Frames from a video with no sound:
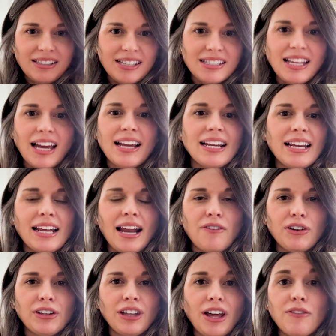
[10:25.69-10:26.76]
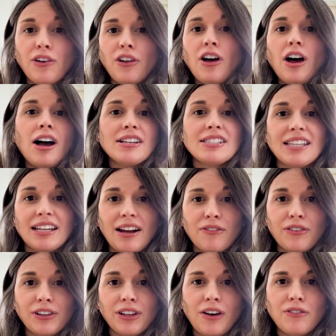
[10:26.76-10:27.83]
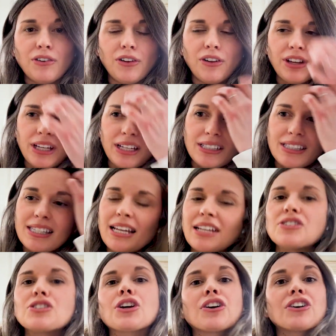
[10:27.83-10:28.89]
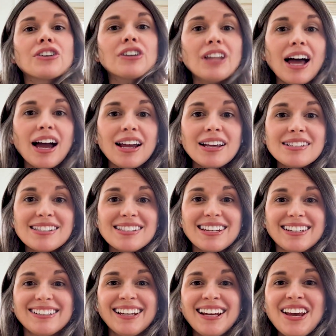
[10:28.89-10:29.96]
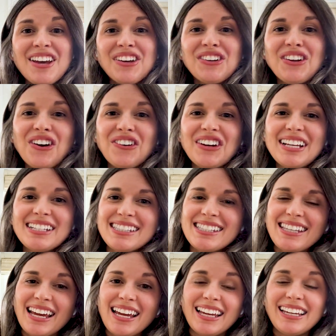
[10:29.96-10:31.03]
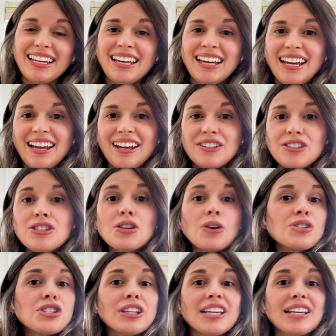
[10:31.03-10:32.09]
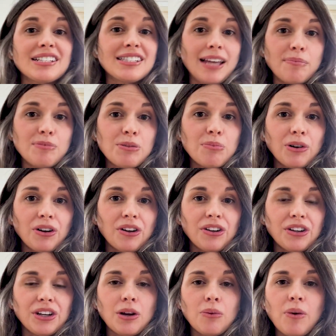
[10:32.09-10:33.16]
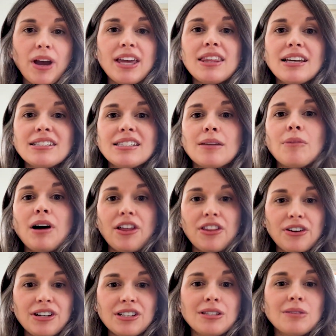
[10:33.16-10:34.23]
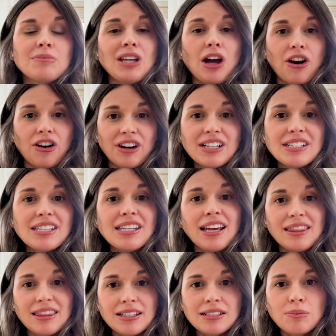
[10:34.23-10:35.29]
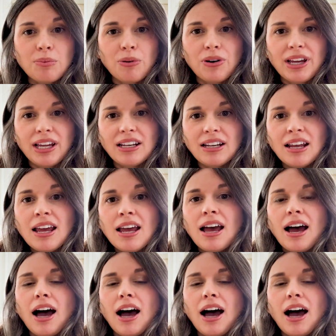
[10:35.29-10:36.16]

society at every level, us at every level, it's internalized, it's like socially acceptable in a way that some other isms aren't at this point.